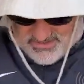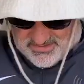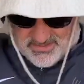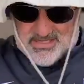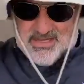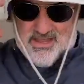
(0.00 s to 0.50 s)
is
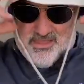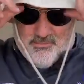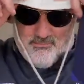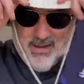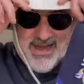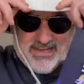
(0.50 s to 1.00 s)
the, uh, the
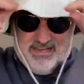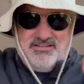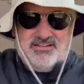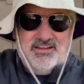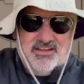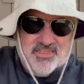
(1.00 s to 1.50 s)
bucket
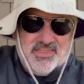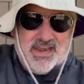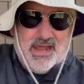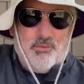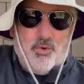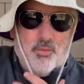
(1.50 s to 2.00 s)
that
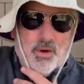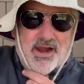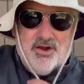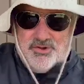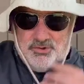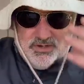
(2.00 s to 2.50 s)
I will
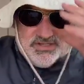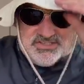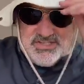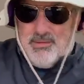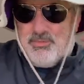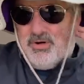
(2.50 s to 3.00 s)
wear during
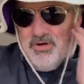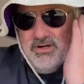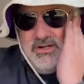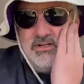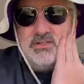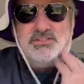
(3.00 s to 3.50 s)
summer
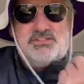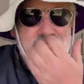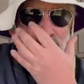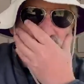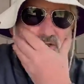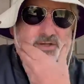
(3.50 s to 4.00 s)

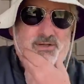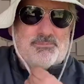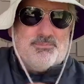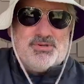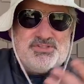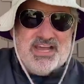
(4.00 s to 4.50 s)
to, to
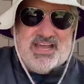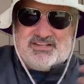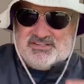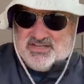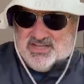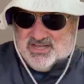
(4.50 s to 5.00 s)

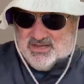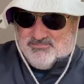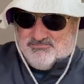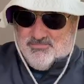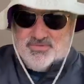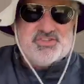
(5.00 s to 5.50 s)
protect
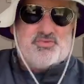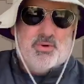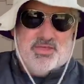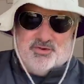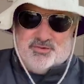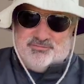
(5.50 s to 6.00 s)
um, this weathered